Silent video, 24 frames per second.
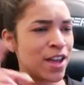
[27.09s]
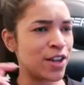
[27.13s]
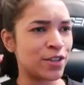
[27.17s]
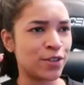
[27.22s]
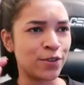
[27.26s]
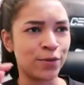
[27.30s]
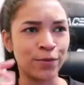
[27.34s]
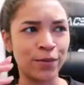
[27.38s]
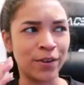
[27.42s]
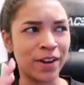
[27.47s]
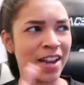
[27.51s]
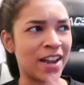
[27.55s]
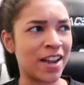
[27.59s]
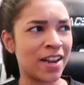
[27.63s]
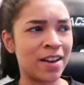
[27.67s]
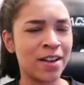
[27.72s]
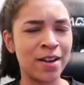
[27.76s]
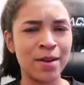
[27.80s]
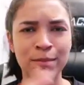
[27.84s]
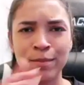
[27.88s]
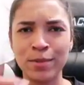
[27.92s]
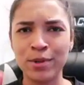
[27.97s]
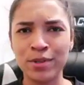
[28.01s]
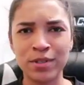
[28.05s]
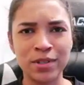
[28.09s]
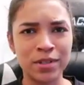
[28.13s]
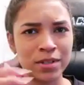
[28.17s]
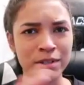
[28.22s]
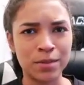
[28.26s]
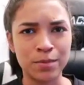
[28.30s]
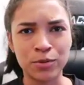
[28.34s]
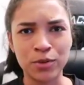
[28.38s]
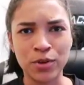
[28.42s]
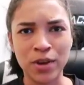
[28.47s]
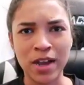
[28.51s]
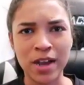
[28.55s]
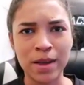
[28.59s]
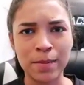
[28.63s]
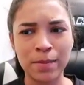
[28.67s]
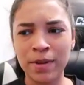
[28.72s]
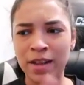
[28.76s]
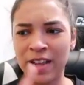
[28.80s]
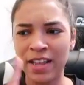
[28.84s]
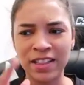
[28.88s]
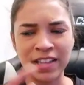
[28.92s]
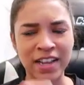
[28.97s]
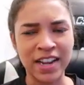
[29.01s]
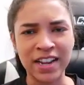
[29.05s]
Don't forget, mostly subscribe
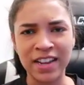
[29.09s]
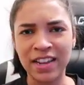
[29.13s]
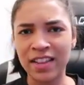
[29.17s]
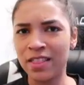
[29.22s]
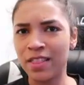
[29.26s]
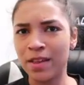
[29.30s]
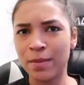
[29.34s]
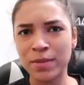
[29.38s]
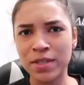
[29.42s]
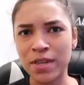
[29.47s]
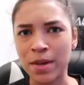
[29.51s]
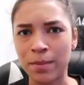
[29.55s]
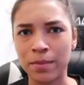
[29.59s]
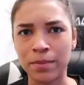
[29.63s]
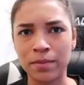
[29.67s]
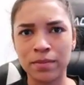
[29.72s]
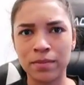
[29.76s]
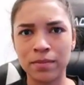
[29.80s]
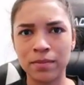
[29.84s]
and like and thumbs up.